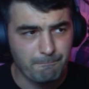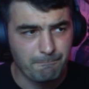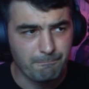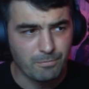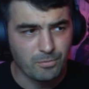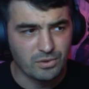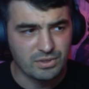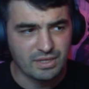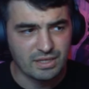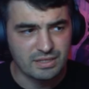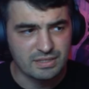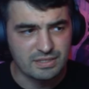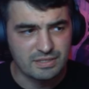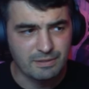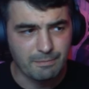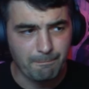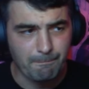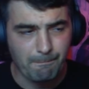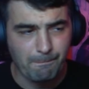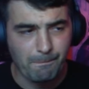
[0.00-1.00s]
What else?
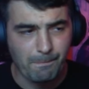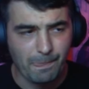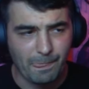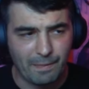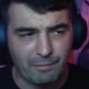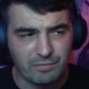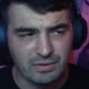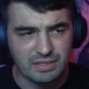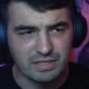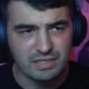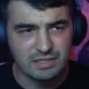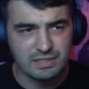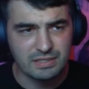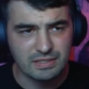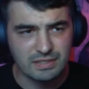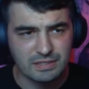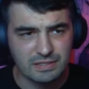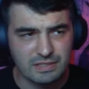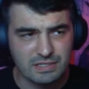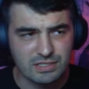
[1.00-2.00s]
We need
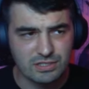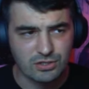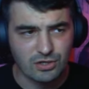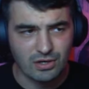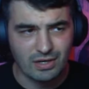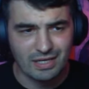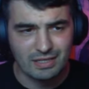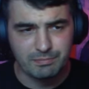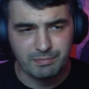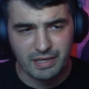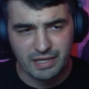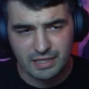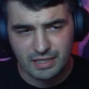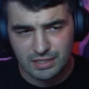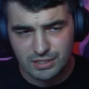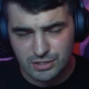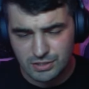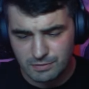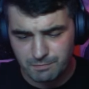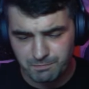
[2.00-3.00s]
the Straw Hat
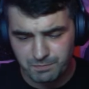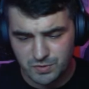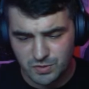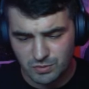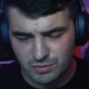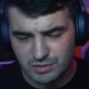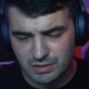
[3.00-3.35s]
package, so we